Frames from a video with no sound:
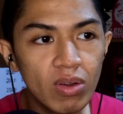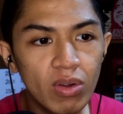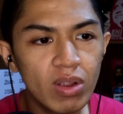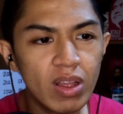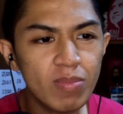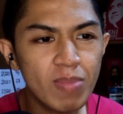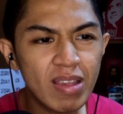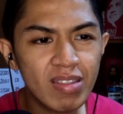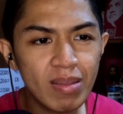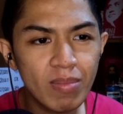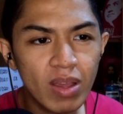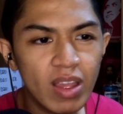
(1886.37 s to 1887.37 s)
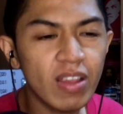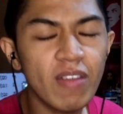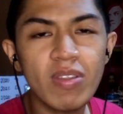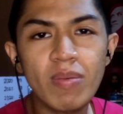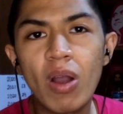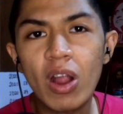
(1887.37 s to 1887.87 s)
or it
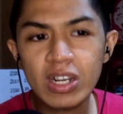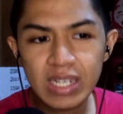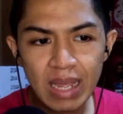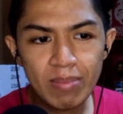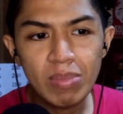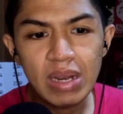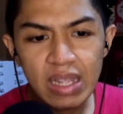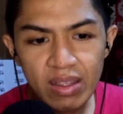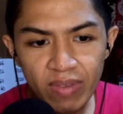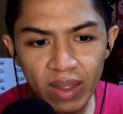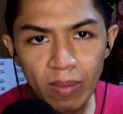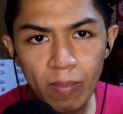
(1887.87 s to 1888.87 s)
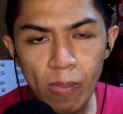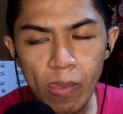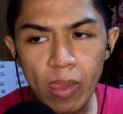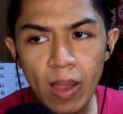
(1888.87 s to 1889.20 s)
gives them a hard time believing?